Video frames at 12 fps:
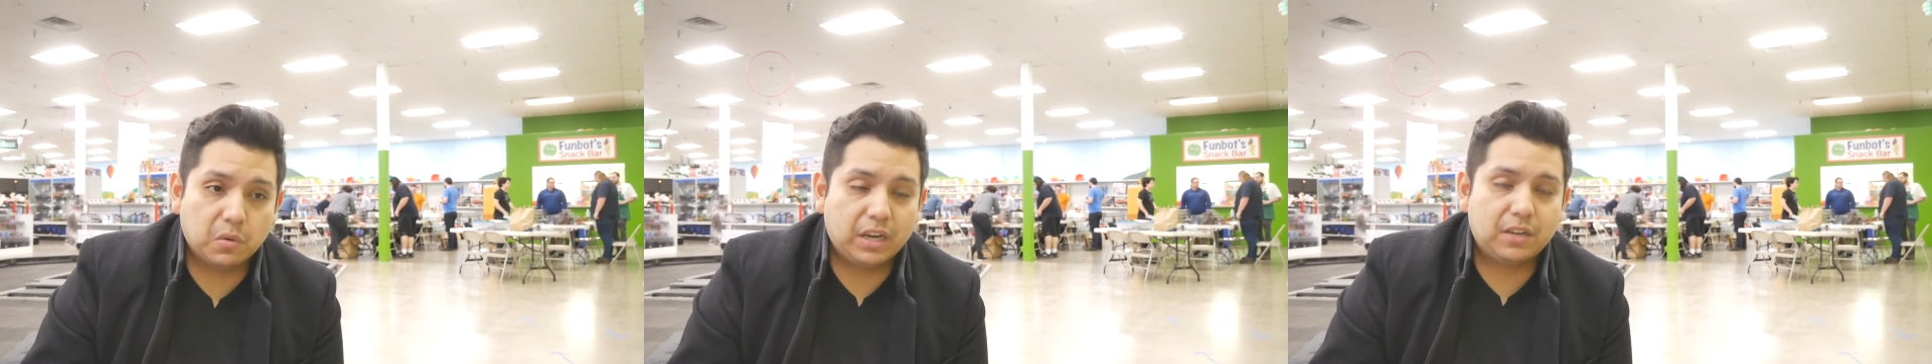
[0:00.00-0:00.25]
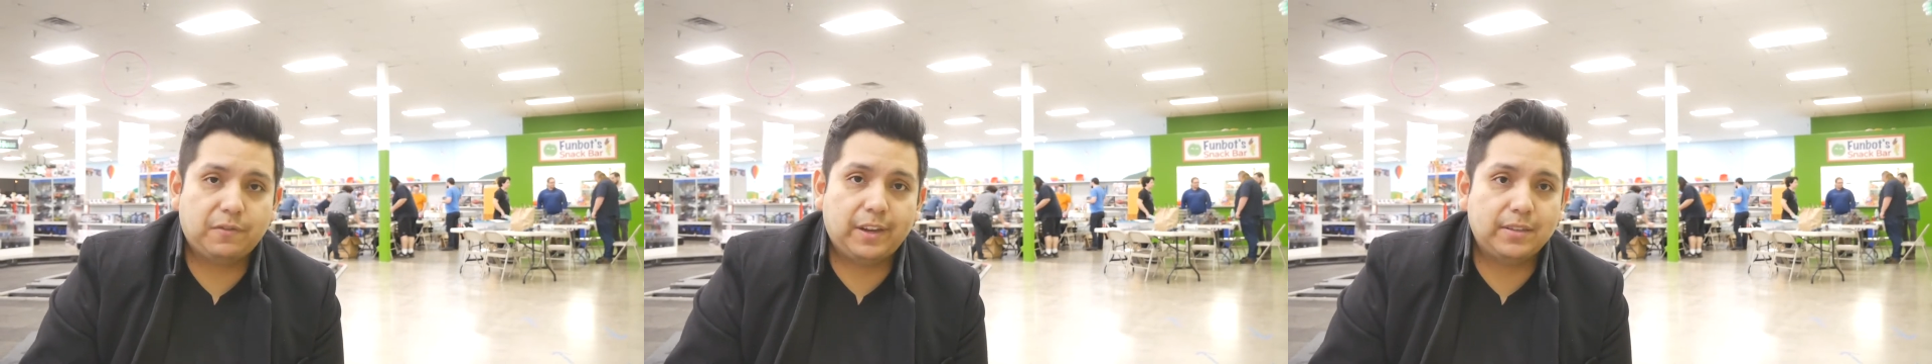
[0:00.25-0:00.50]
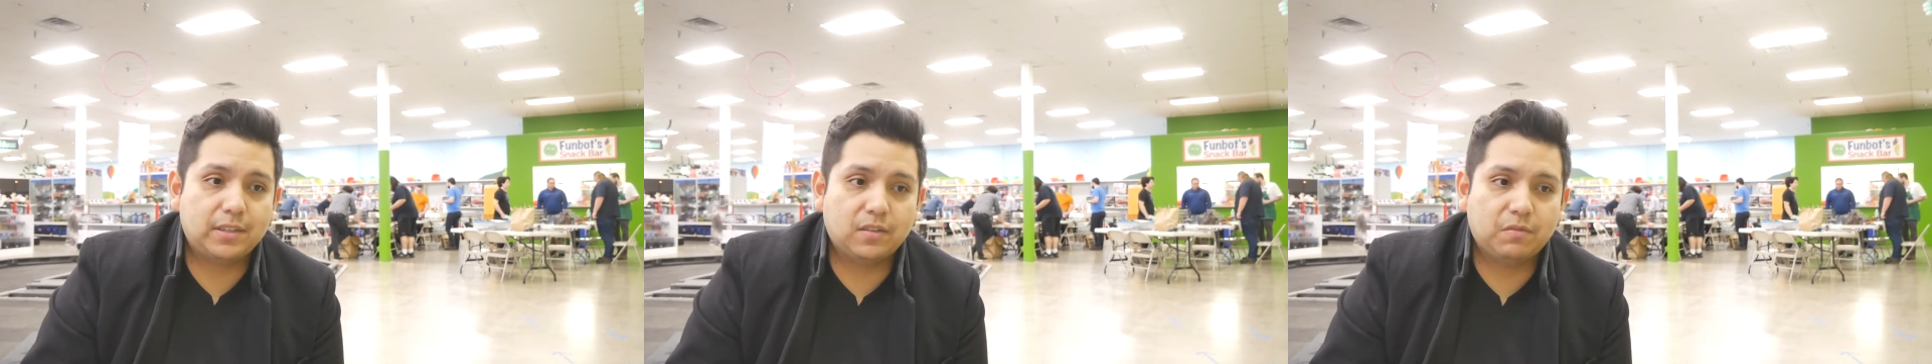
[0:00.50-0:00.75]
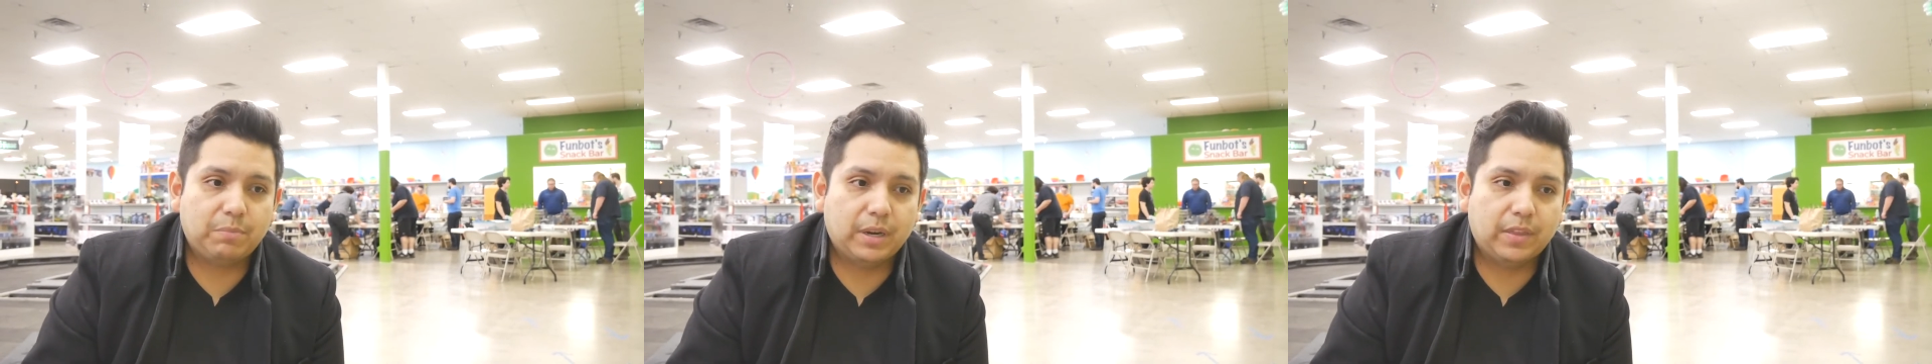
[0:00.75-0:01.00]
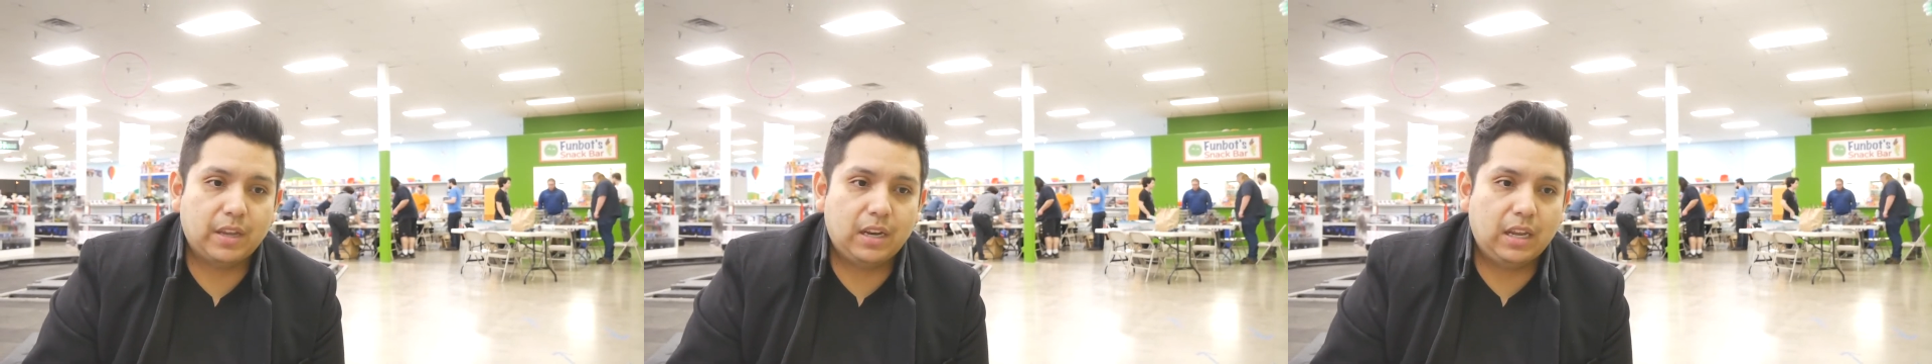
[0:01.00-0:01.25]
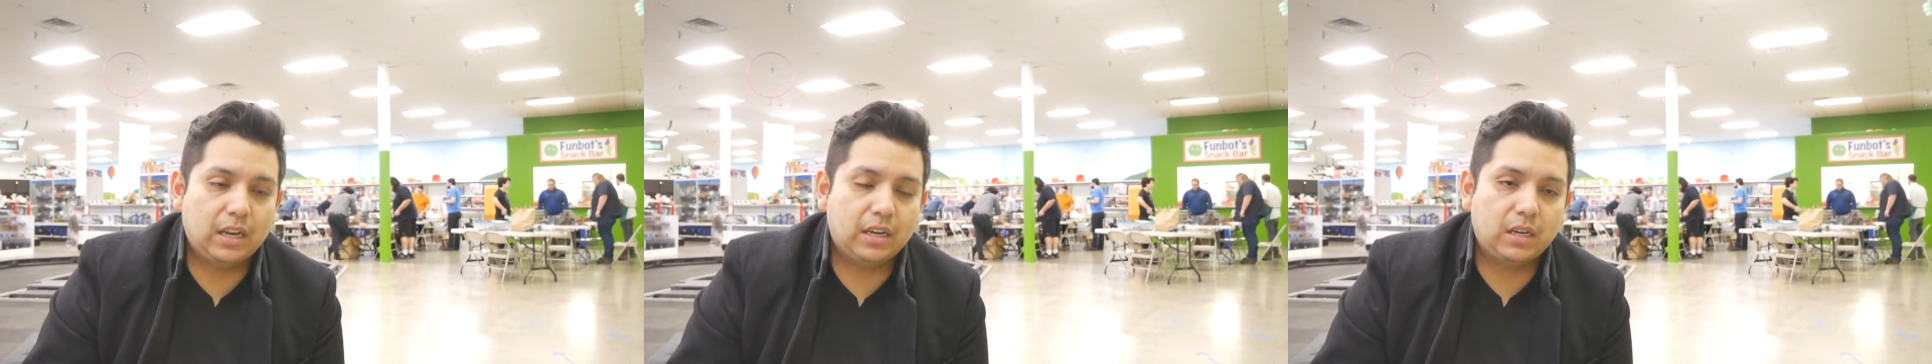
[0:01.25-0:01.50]
great defensive, but then
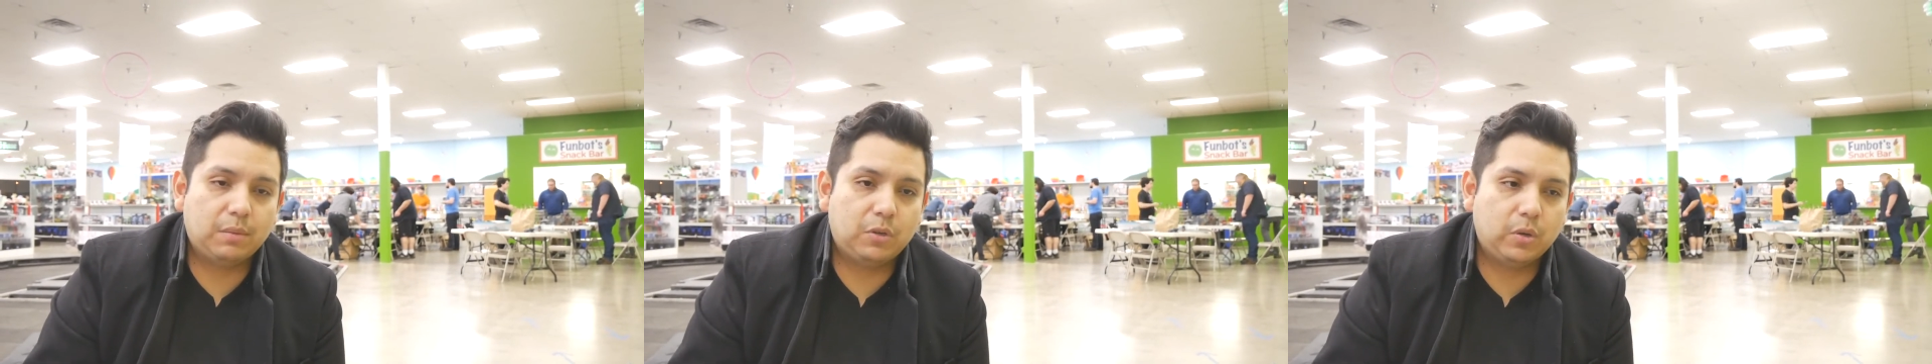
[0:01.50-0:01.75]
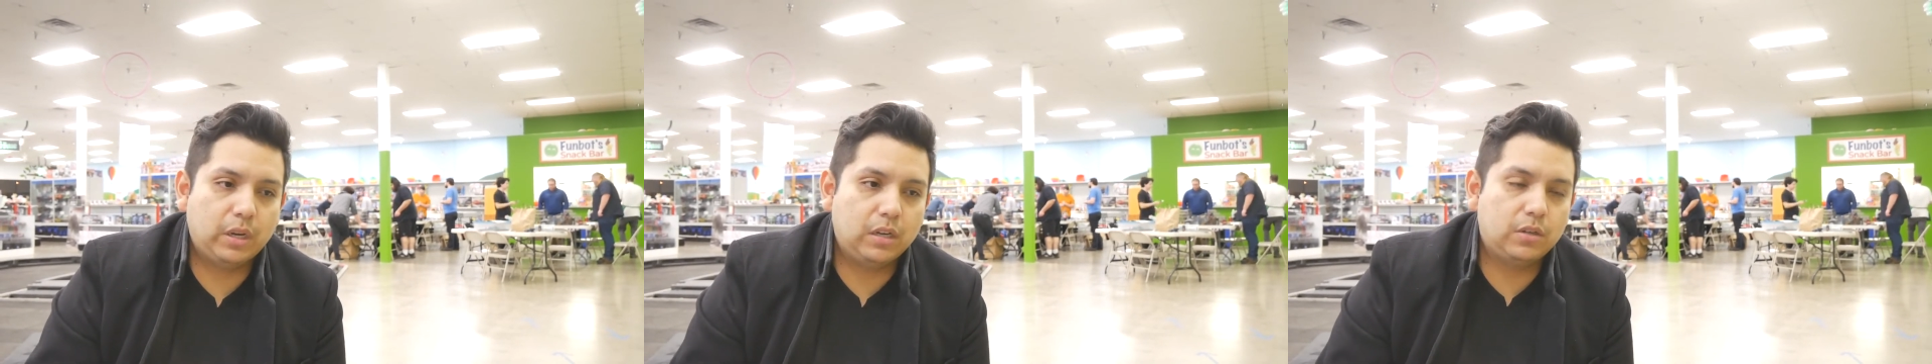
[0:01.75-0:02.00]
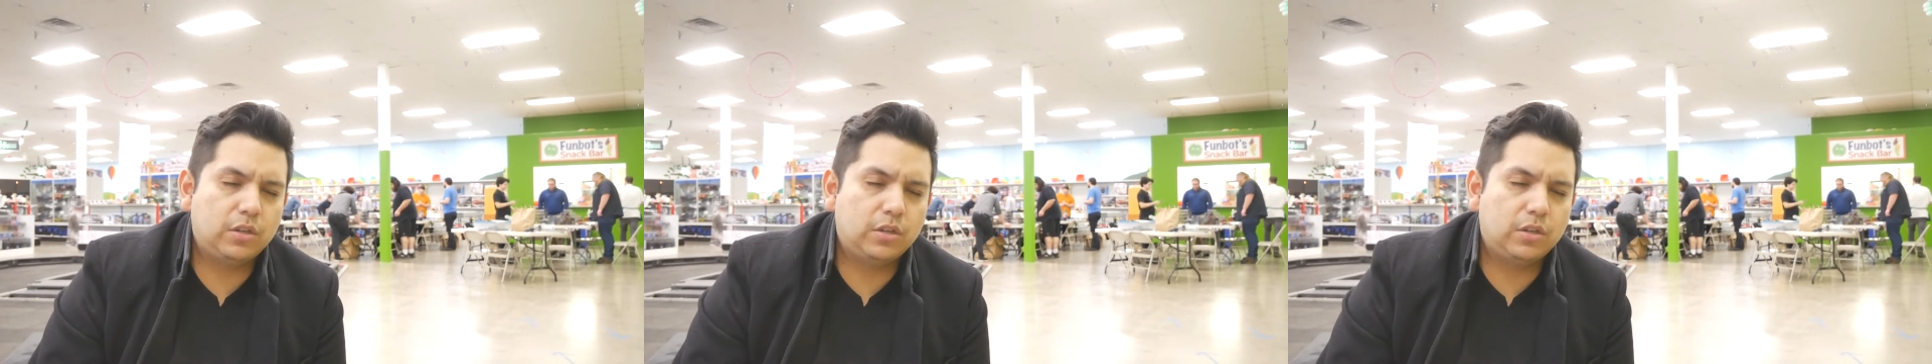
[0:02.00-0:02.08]
he ended up doing